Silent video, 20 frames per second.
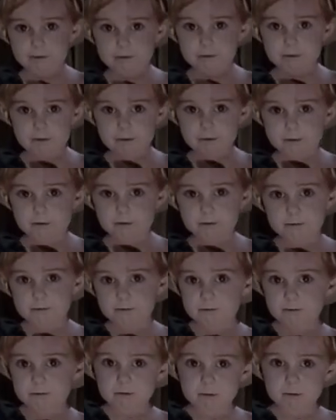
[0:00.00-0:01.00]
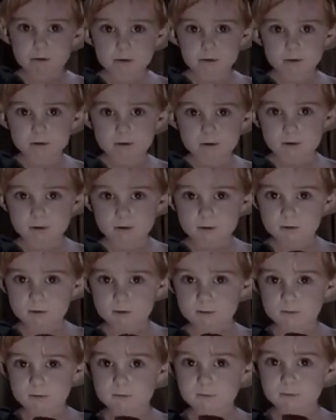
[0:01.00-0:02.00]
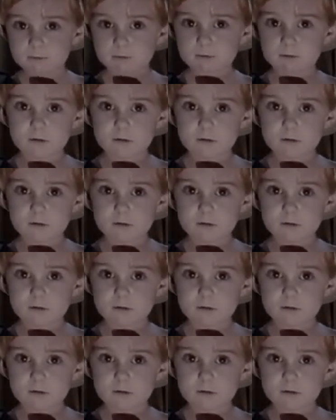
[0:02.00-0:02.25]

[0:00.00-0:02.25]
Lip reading: [no speech]